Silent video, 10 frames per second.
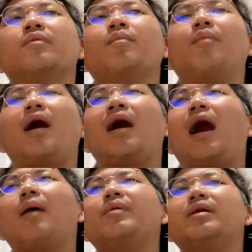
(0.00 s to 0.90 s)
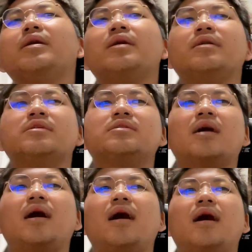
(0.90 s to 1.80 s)
my hobby is
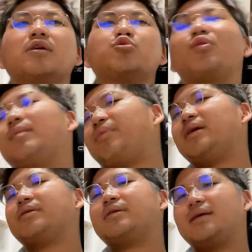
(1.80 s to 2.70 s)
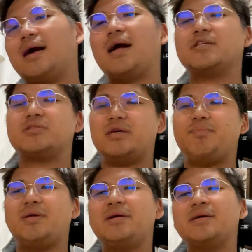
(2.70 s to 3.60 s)
uh, sleeping. Yeah,
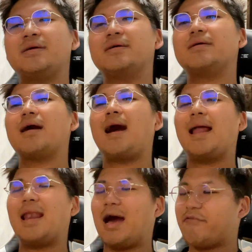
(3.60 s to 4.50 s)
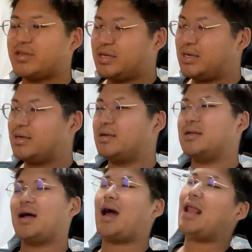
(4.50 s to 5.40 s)
sleeping. I love it.
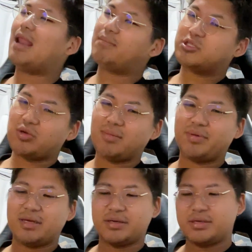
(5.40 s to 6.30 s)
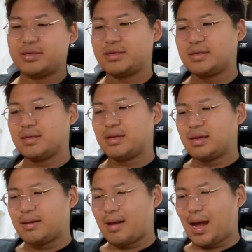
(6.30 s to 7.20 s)
I love sleeping.
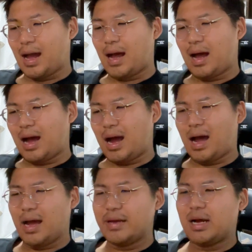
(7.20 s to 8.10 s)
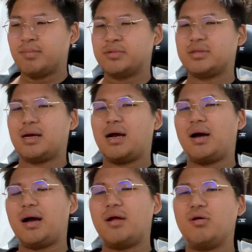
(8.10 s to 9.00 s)
Uh, I am
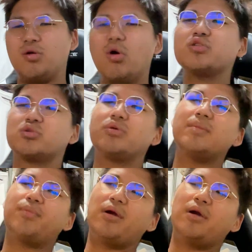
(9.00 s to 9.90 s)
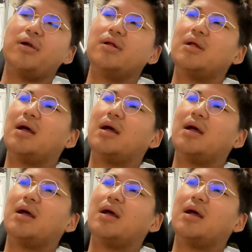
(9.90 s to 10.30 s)
the long sleeper.